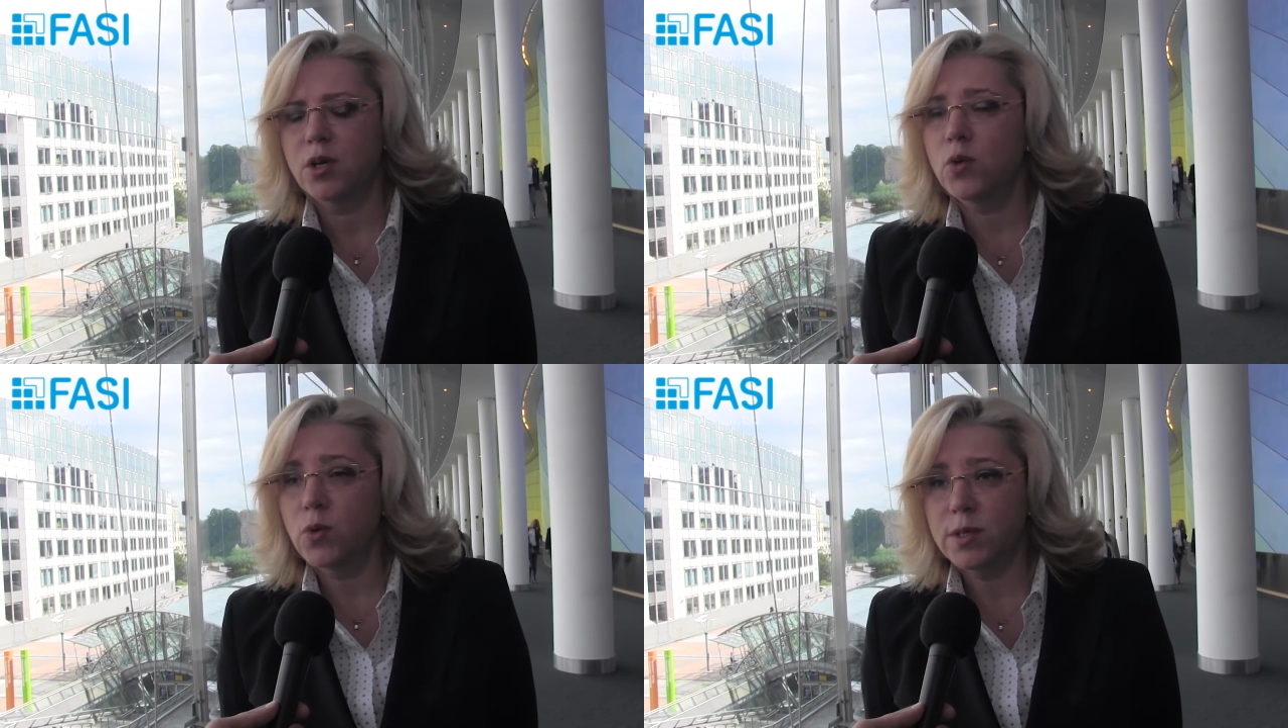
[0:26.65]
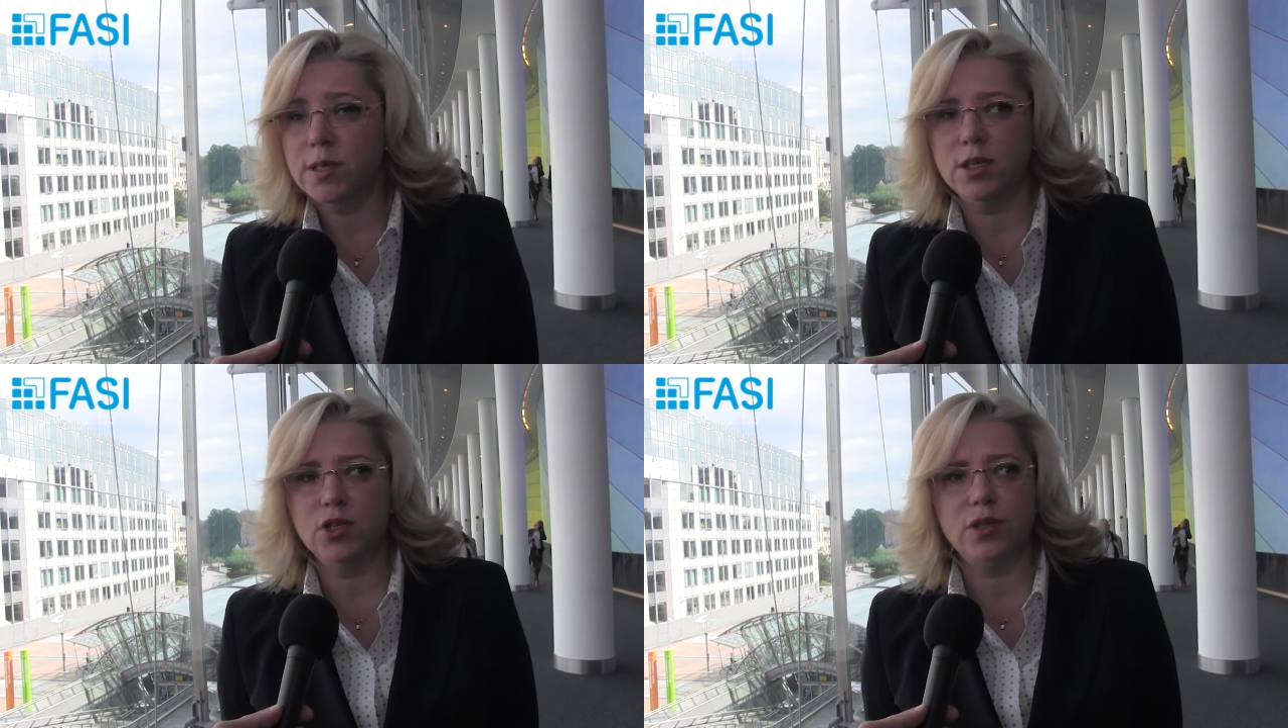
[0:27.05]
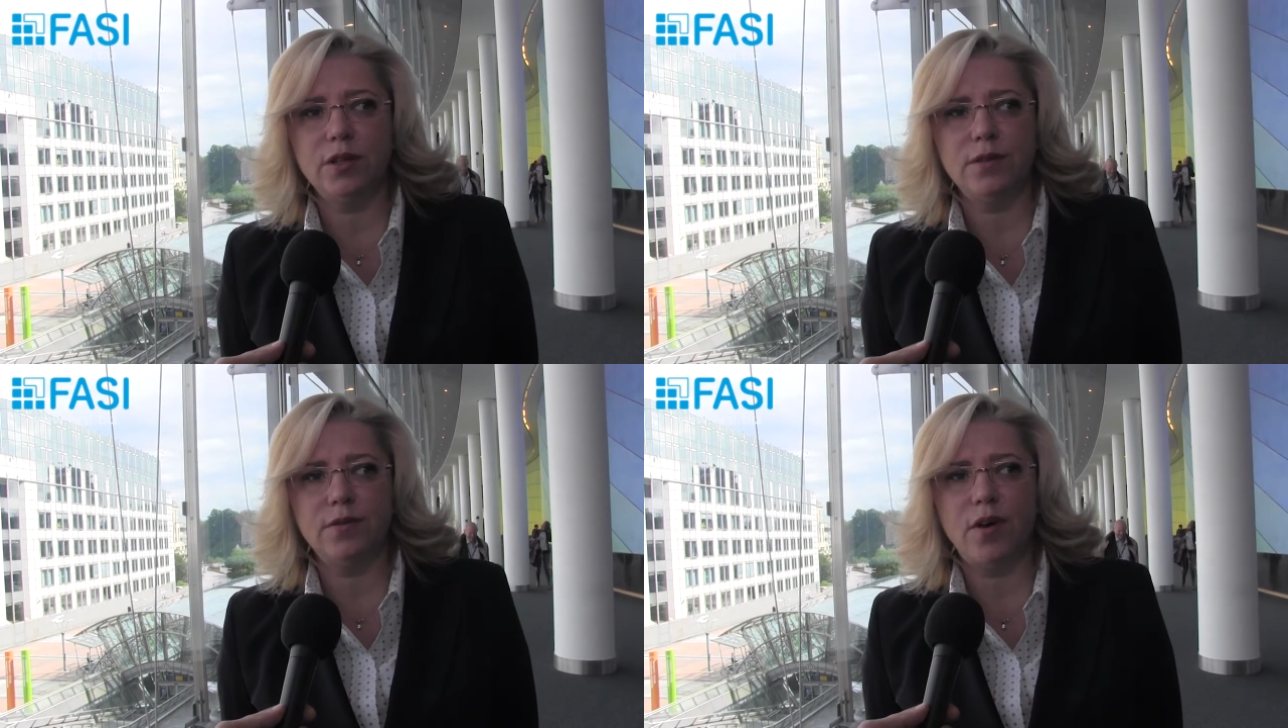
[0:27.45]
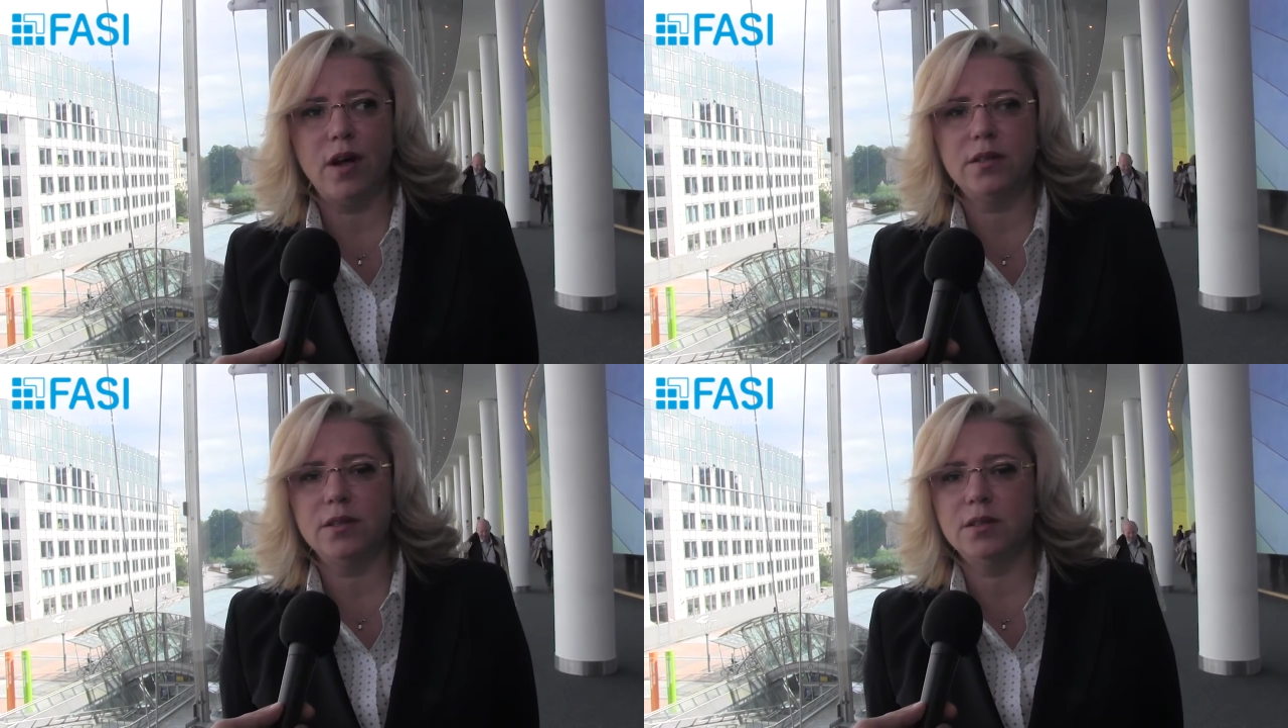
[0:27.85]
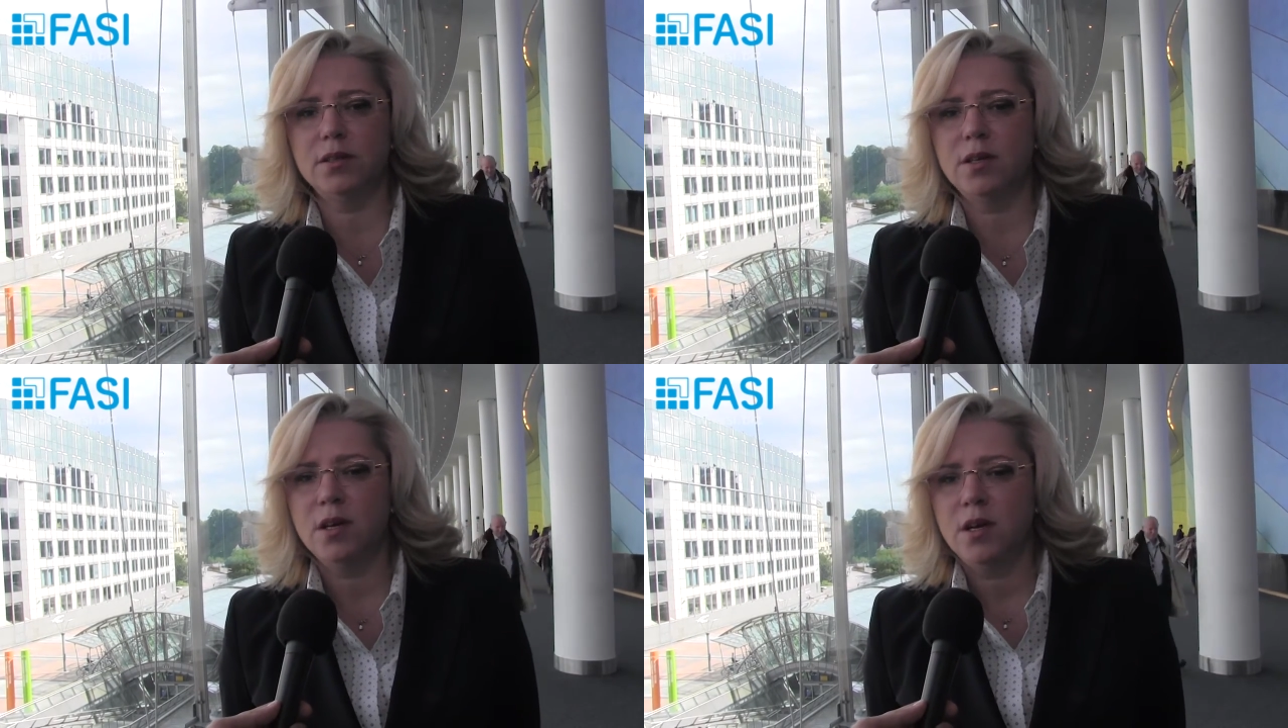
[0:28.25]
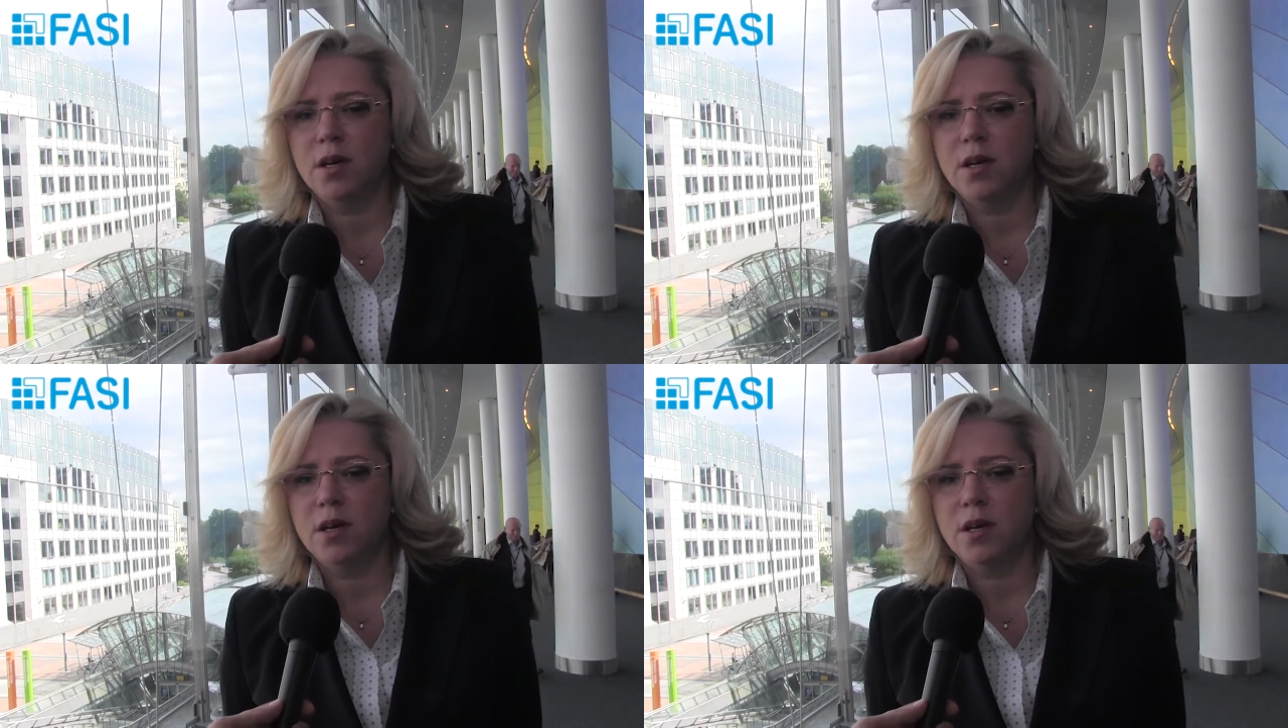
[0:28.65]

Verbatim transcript: use regional fund, uh,